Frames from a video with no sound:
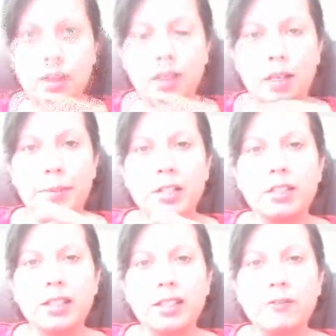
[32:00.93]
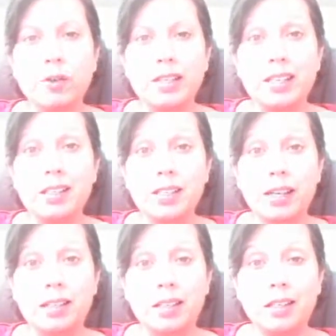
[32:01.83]
I mentioned I'd give you an
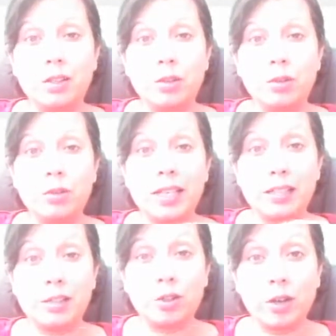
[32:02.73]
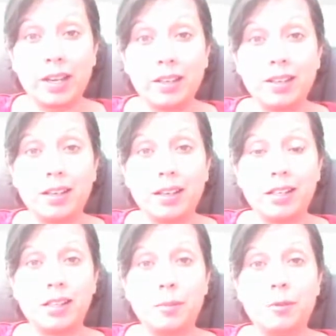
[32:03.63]
insight into Test and Track
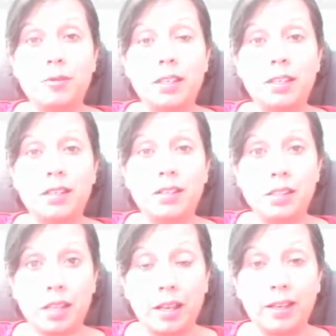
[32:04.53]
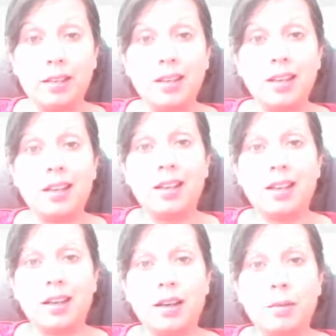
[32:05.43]
and some of the design
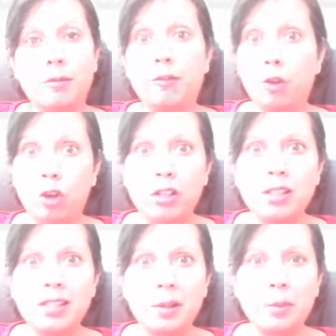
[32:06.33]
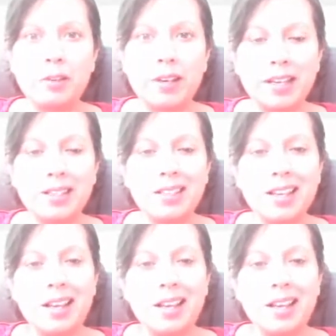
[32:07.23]
flaws that we've had.